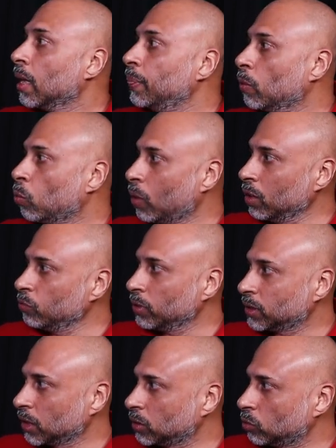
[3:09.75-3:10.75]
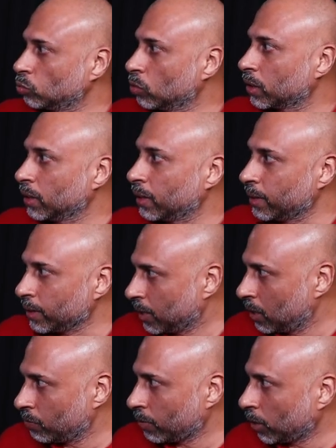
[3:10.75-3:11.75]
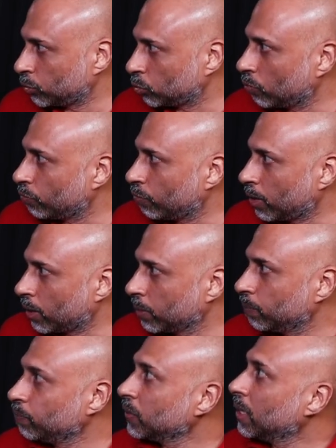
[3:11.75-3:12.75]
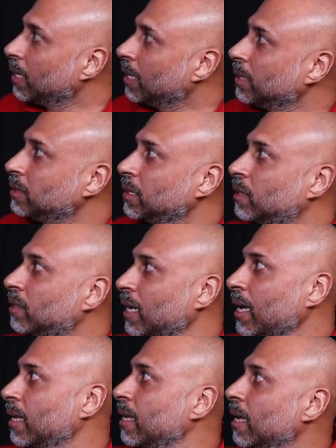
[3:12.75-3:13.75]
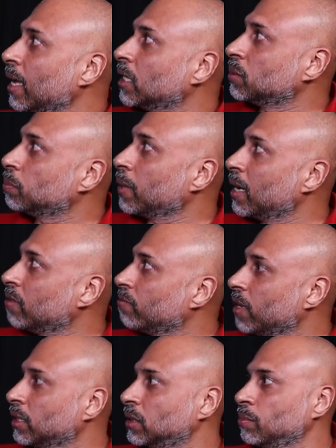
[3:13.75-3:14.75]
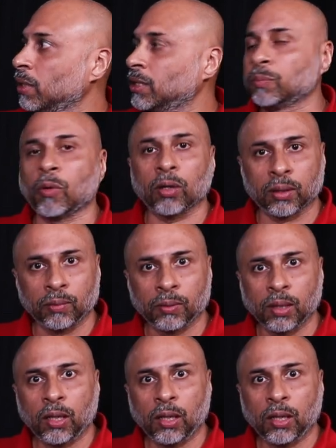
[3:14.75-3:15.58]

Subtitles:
the one which has worked really well so far is the tracking expand flexible spot.